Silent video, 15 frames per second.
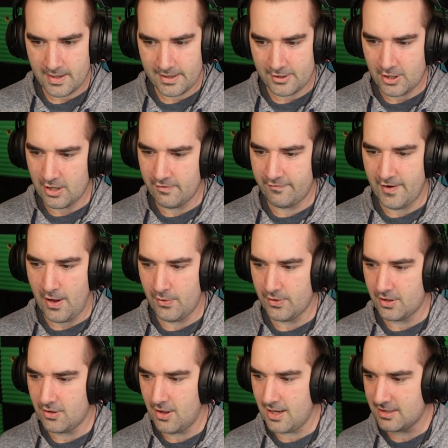I could have found
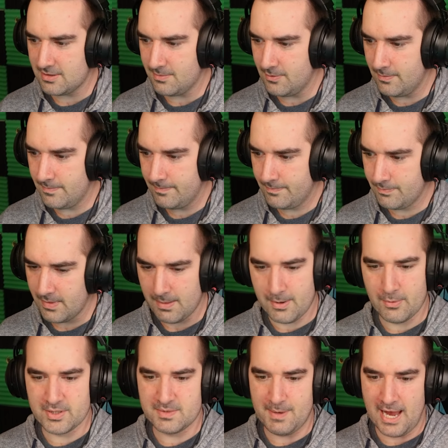the collectible. Maybe
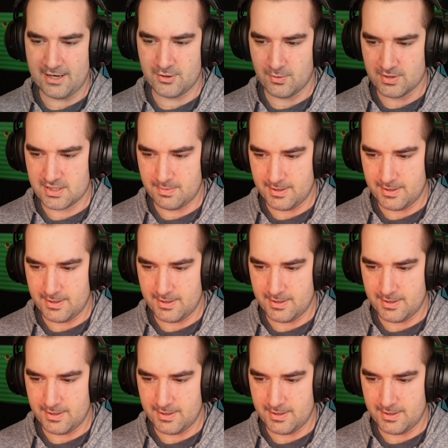it was back towards